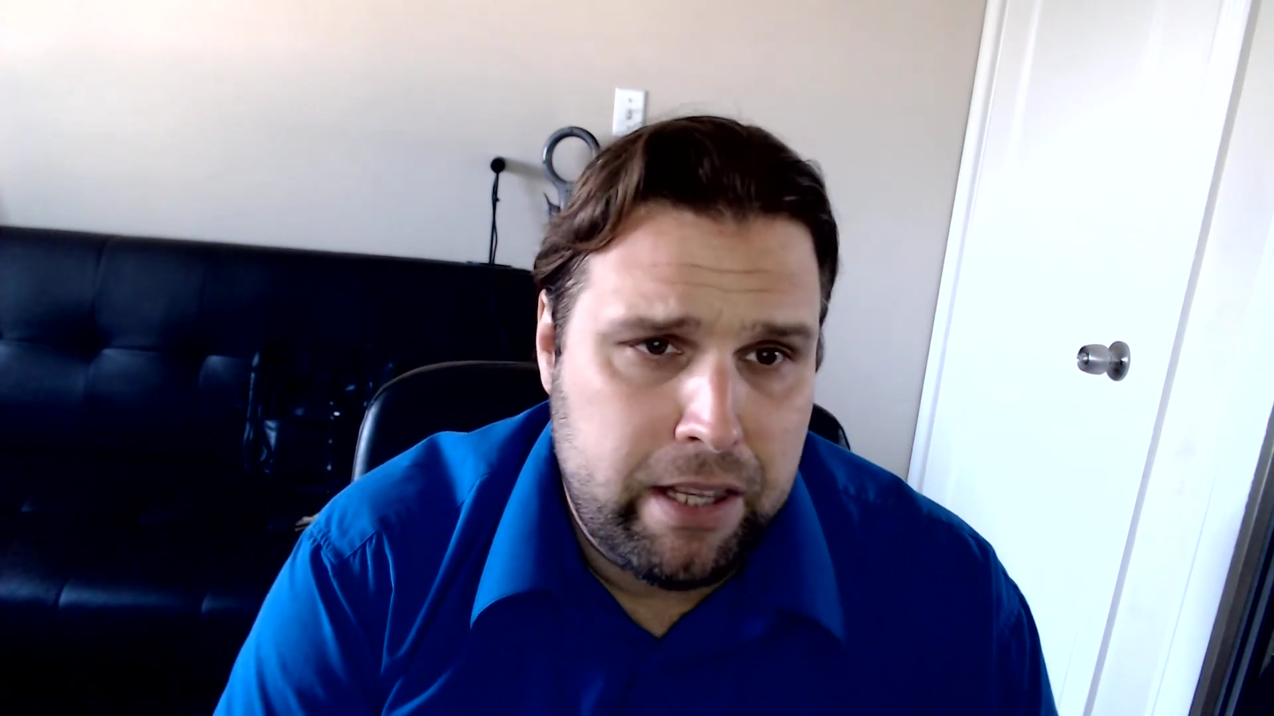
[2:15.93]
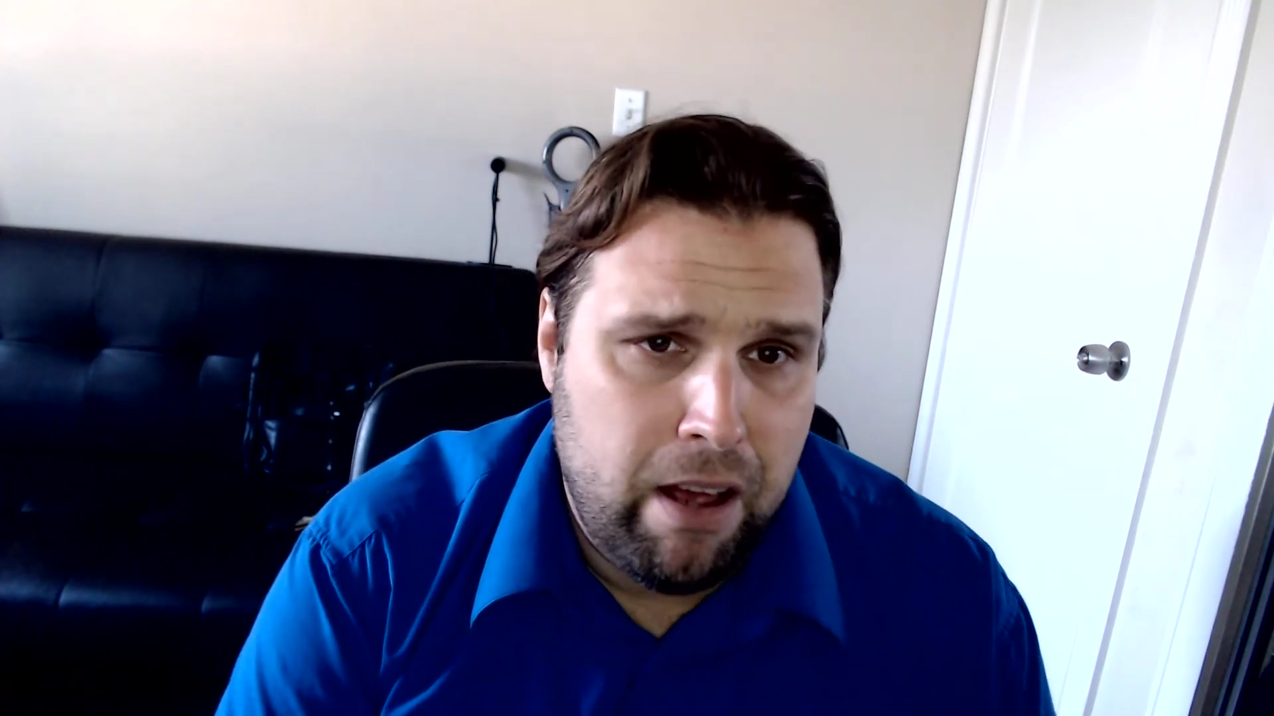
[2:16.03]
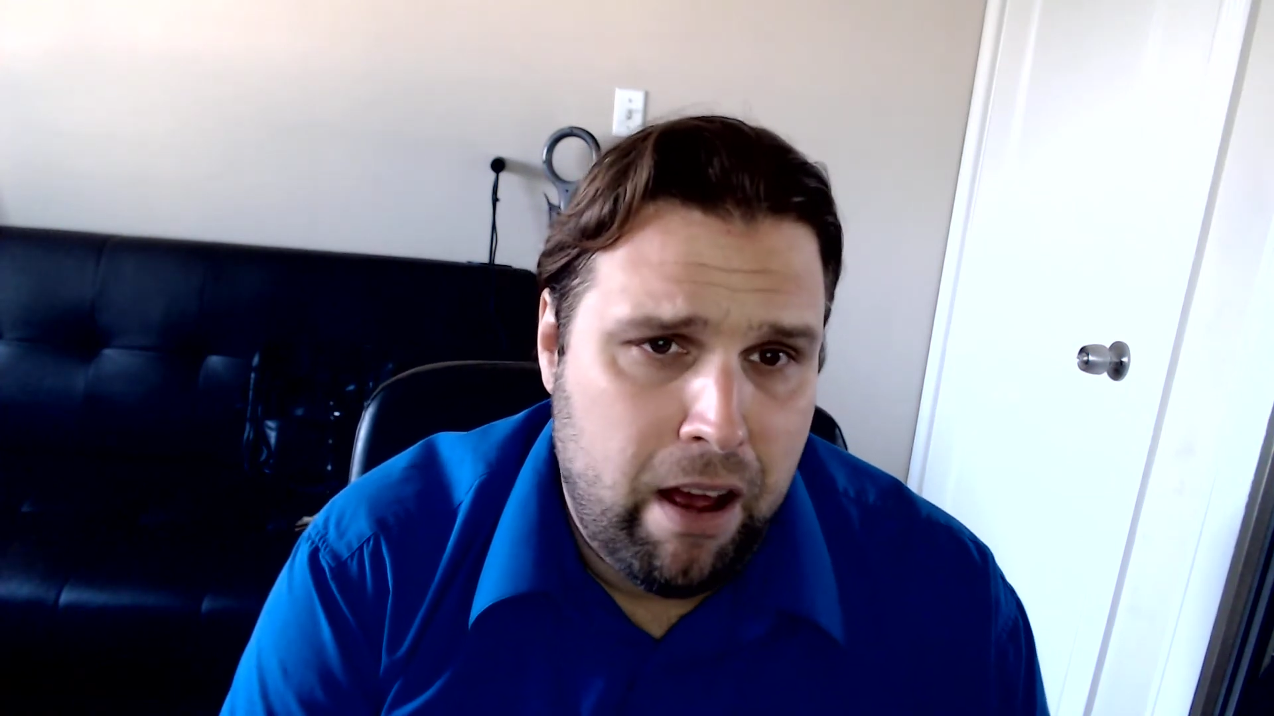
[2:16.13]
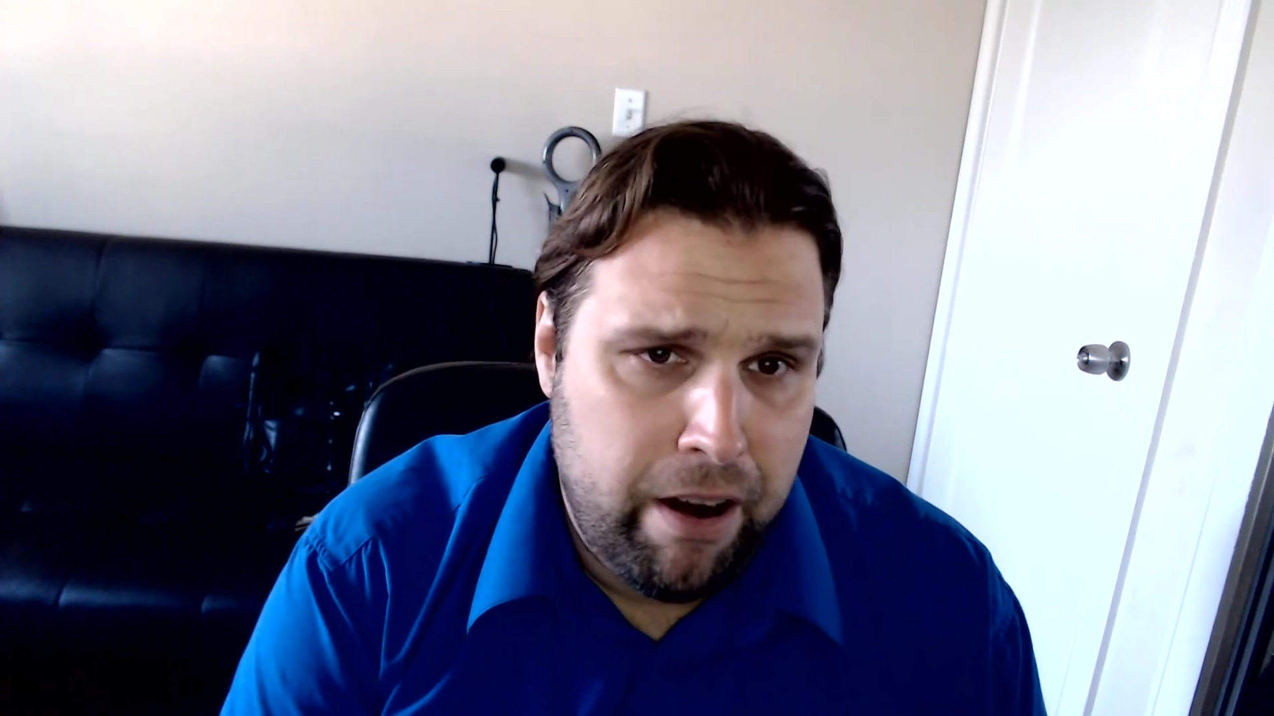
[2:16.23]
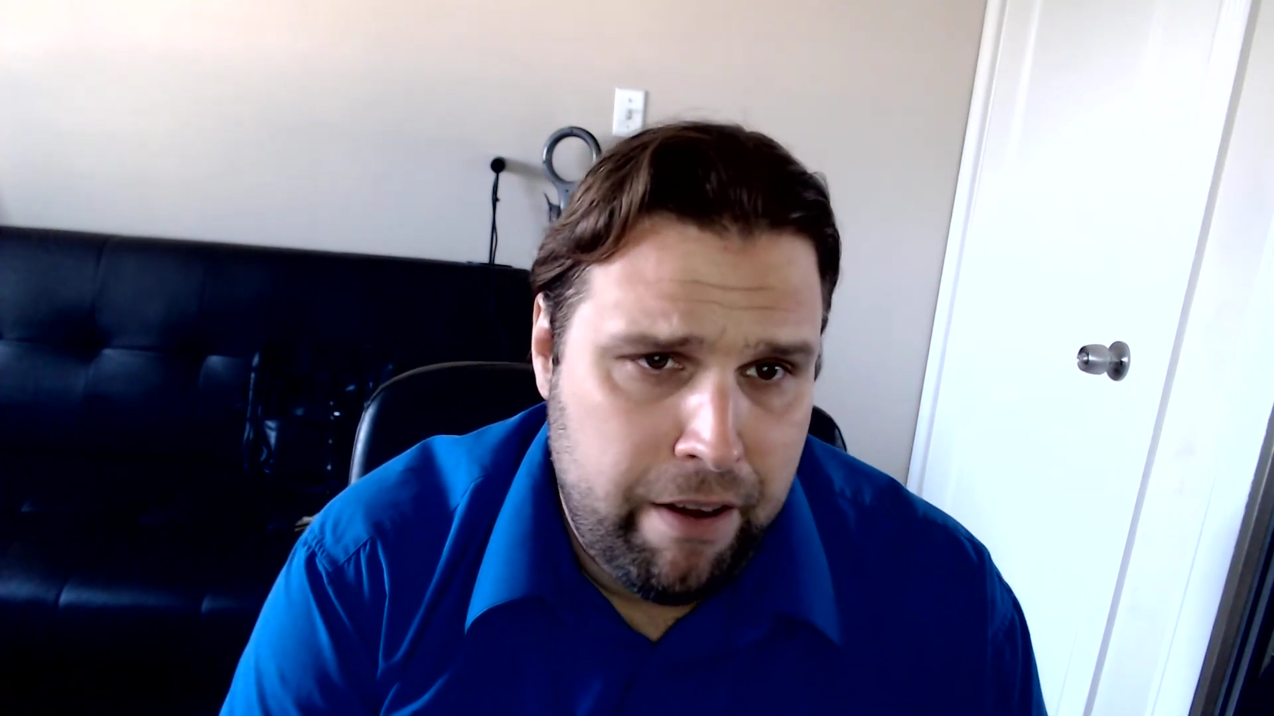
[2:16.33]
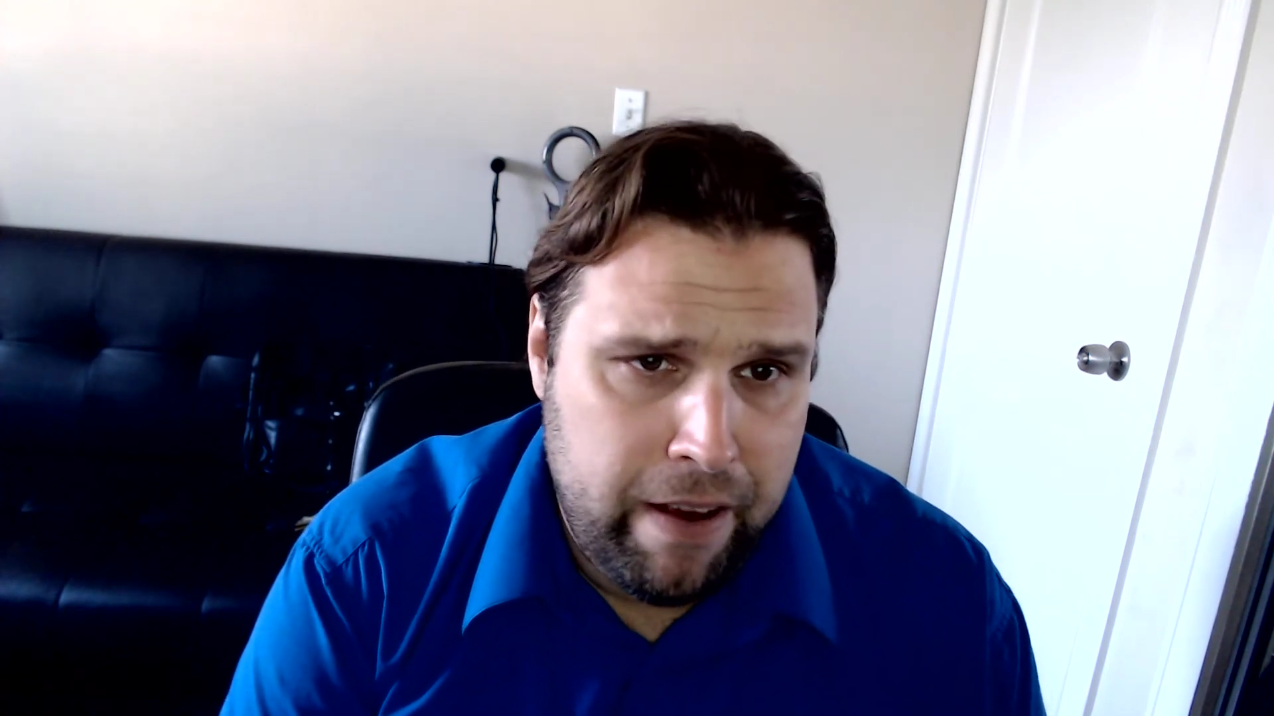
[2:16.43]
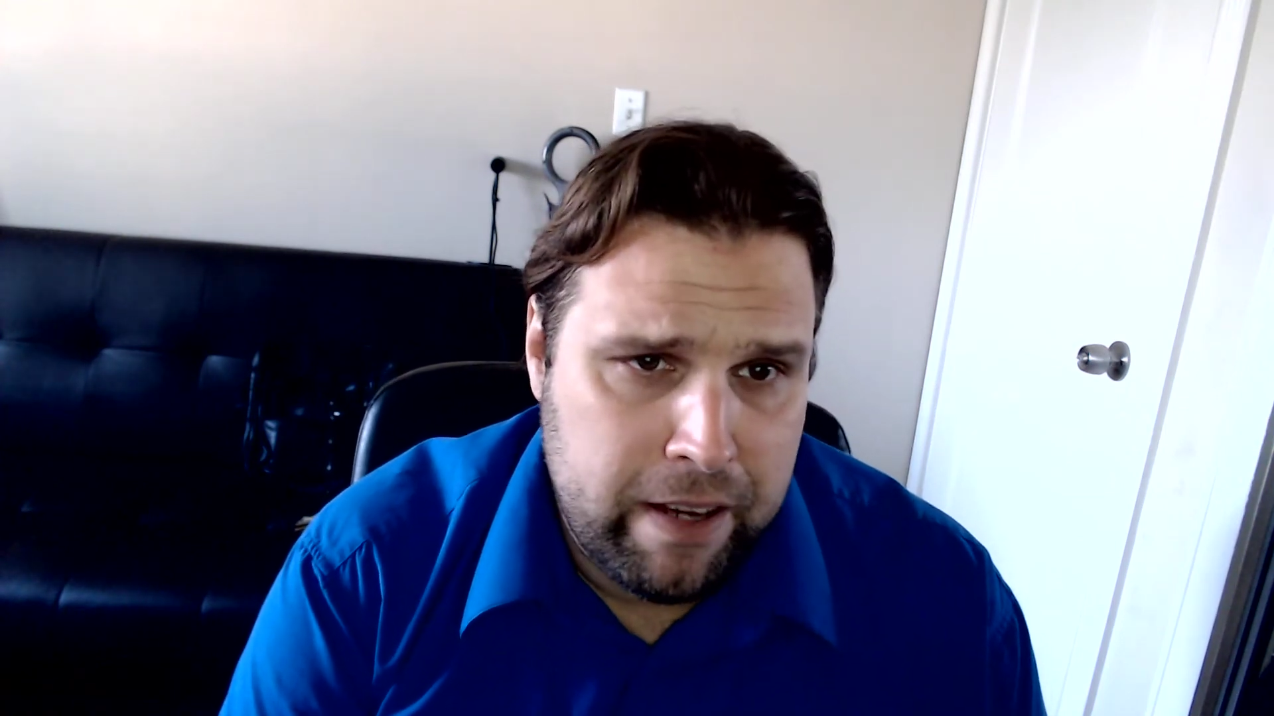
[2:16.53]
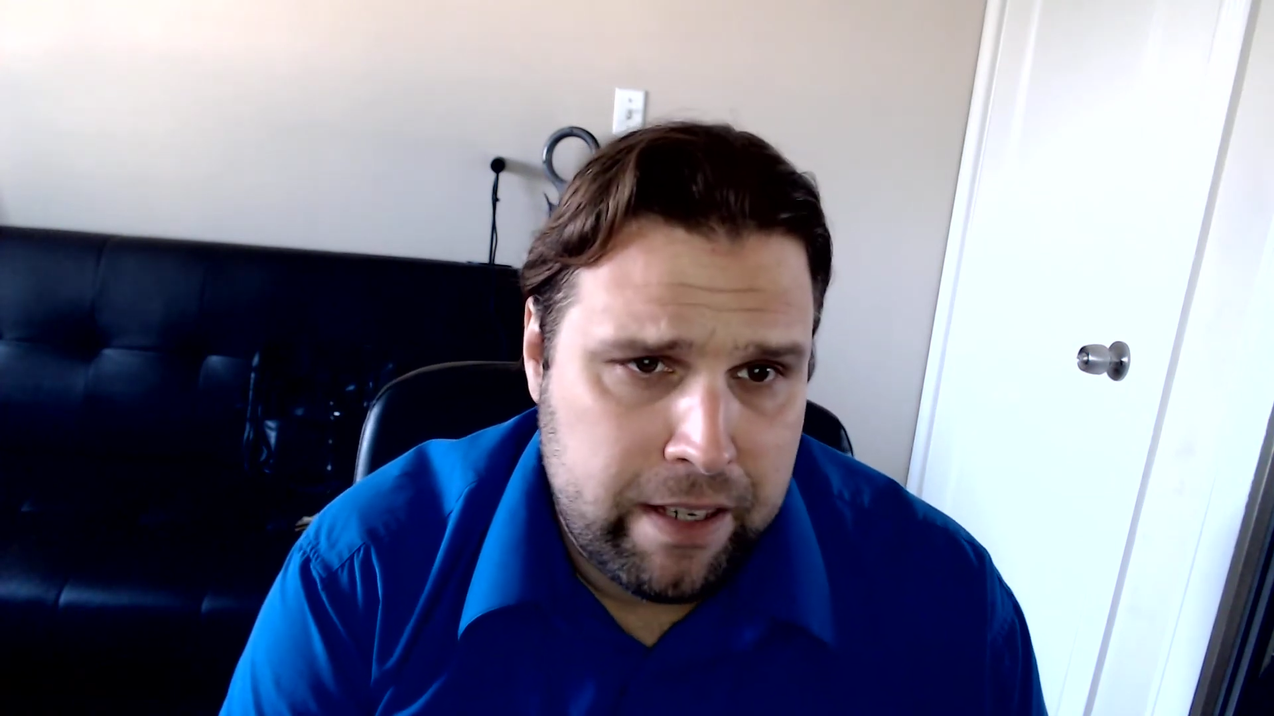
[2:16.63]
thought of as